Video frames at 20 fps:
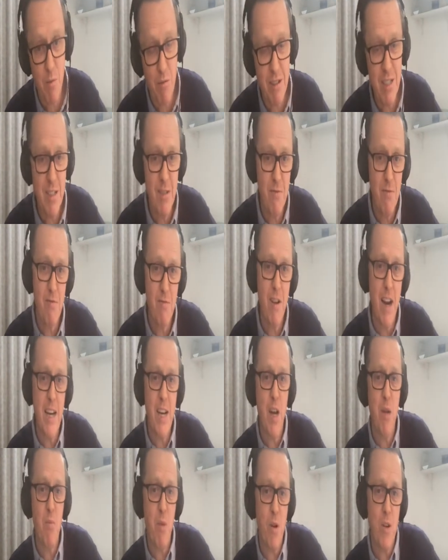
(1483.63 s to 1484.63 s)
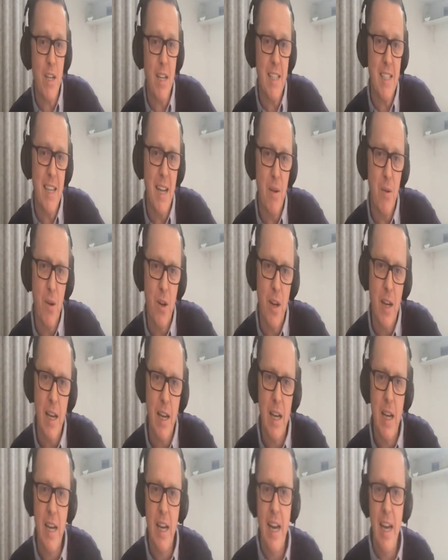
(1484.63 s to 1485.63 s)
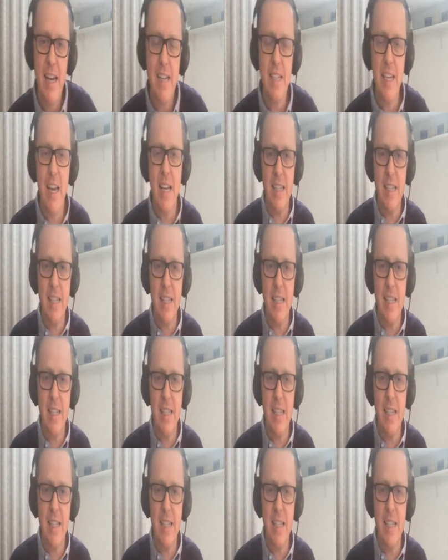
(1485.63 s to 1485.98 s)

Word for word: Prison Radio Podcast Network is